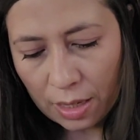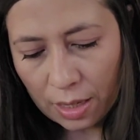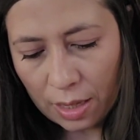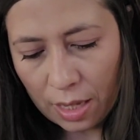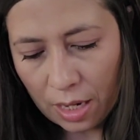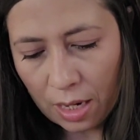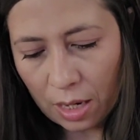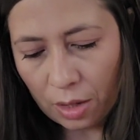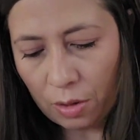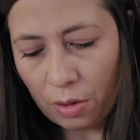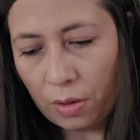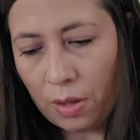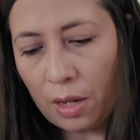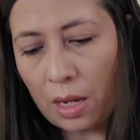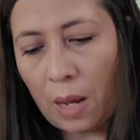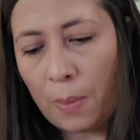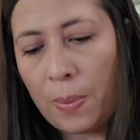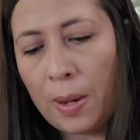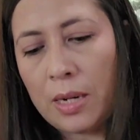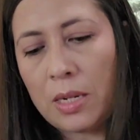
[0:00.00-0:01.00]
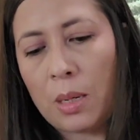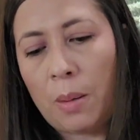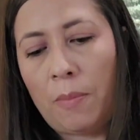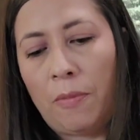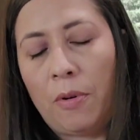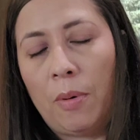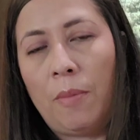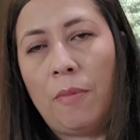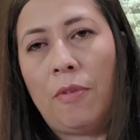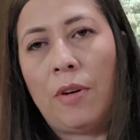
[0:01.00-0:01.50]
The other thing I picked
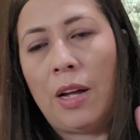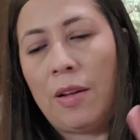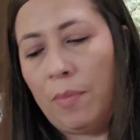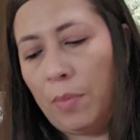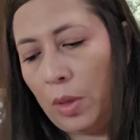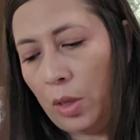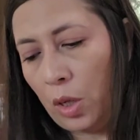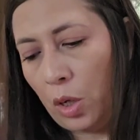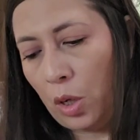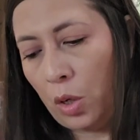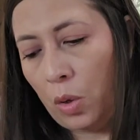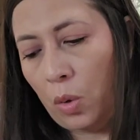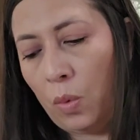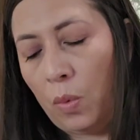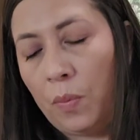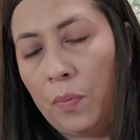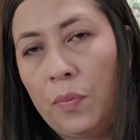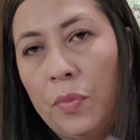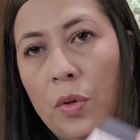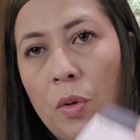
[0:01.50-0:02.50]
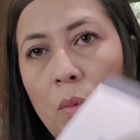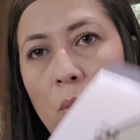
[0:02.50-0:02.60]
up from Five Below